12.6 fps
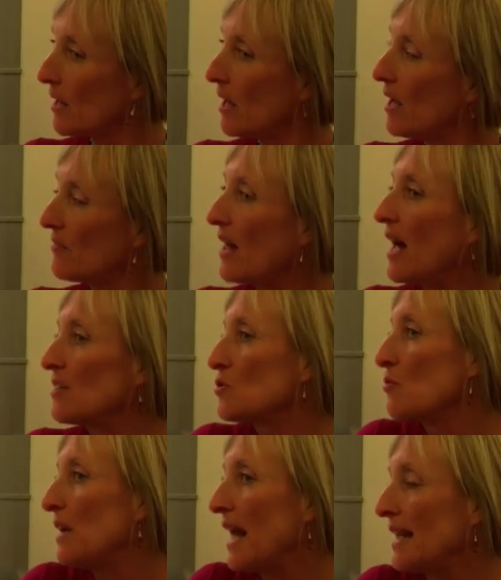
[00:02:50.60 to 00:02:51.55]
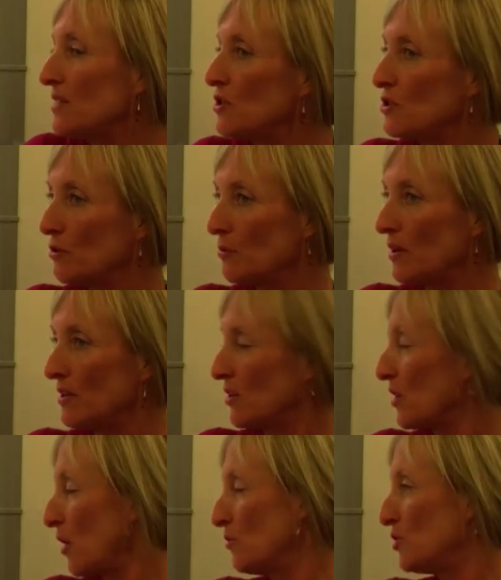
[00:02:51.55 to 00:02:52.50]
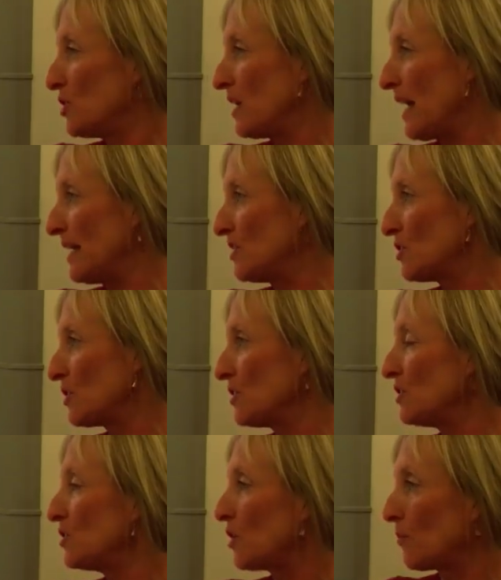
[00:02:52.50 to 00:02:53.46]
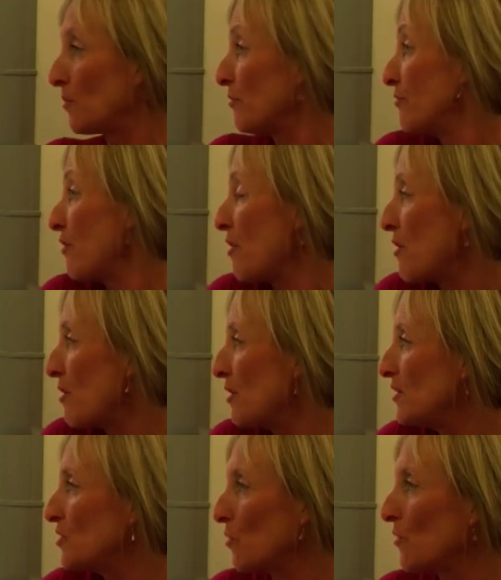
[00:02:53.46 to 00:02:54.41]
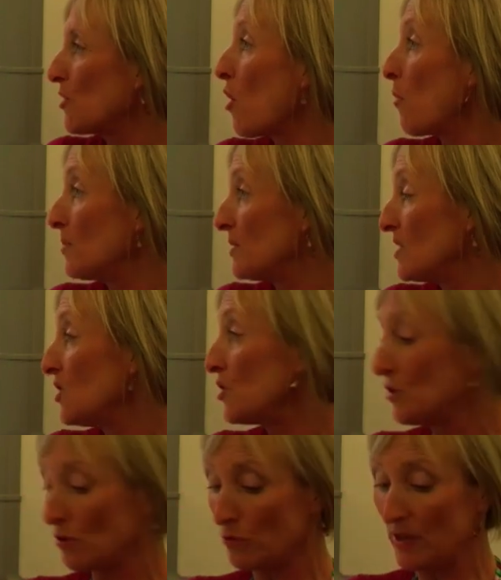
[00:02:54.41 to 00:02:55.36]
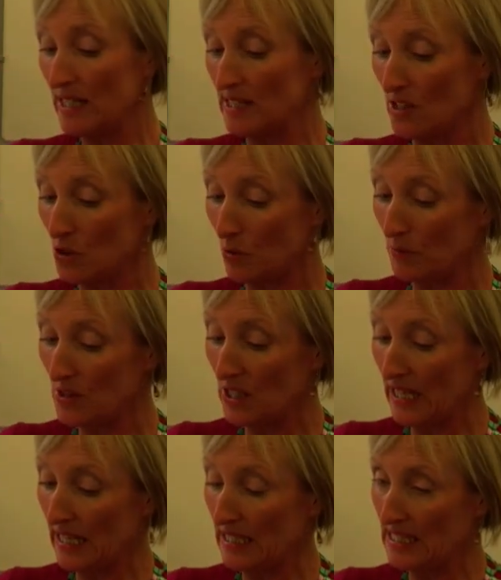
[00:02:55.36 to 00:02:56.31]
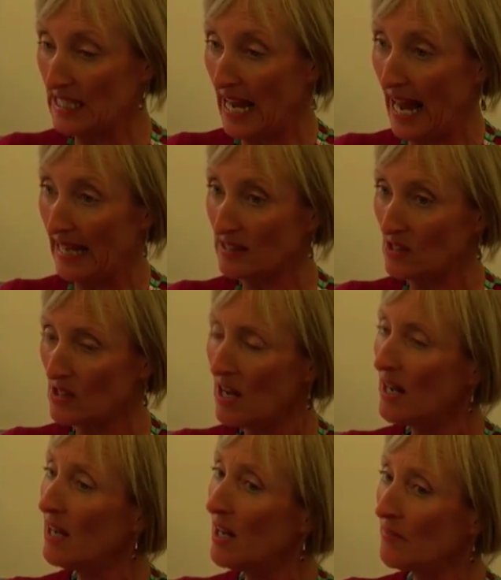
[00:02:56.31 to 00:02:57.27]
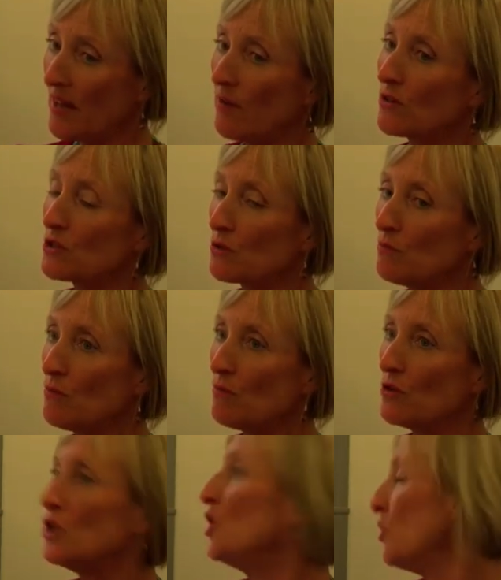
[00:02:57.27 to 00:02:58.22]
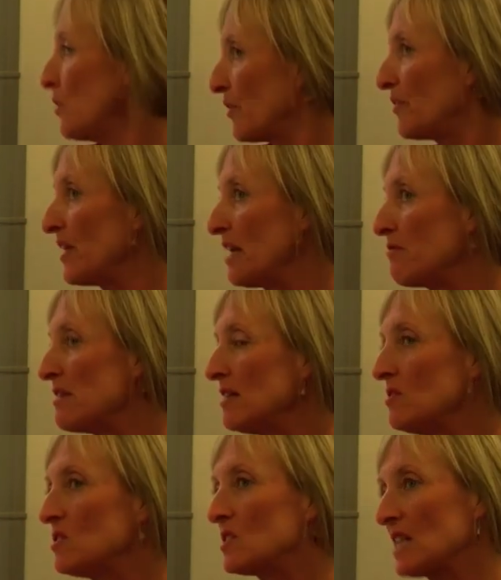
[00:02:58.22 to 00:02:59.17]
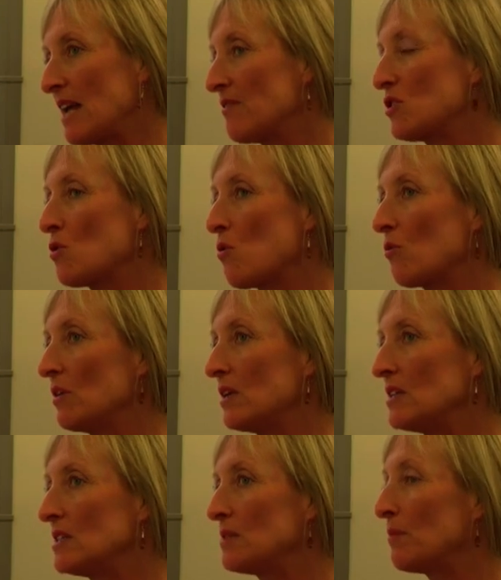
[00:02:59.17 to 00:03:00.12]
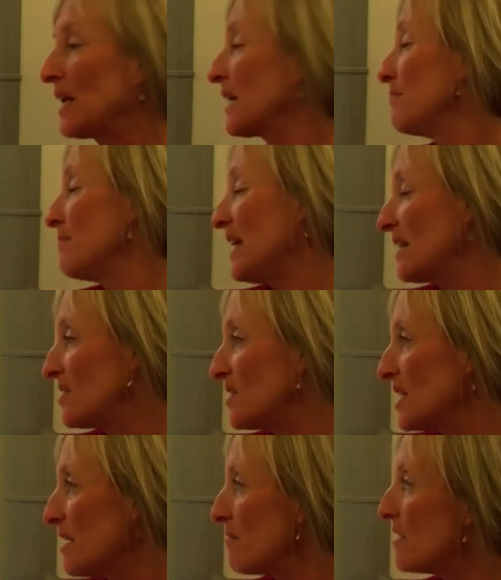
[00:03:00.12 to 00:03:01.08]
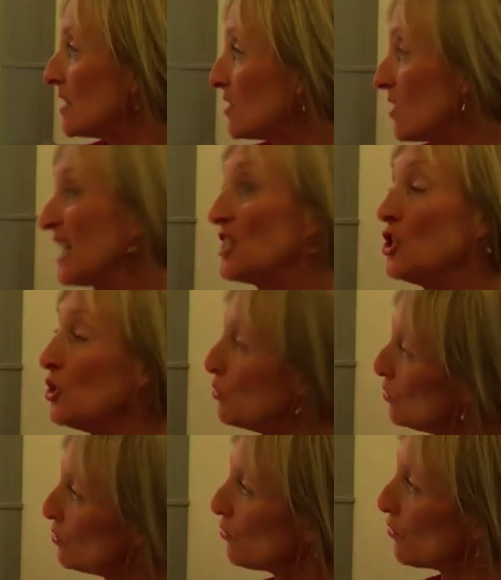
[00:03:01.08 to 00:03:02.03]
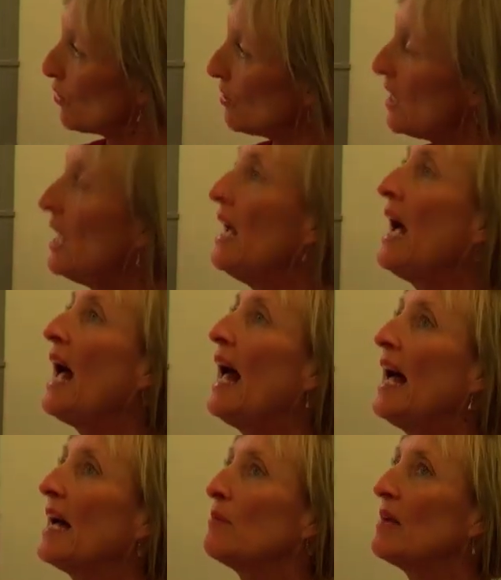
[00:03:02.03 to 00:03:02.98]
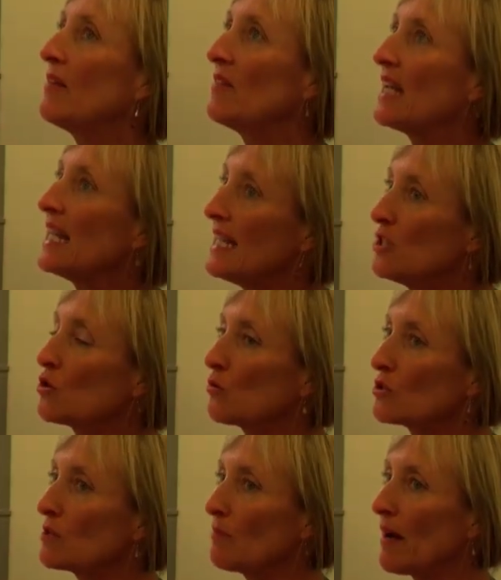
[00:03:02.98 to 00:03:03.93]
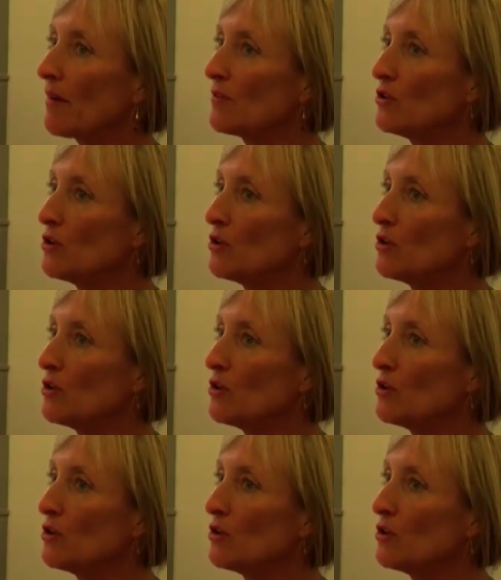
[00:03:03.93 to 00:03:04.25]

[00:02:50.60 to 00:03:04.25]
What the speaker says: that relates to a negotiated, a preferred or an oppositional reading to a particular text. There are some newer theories. David Gauntlet's pick and mix theory is useful in that he talks about the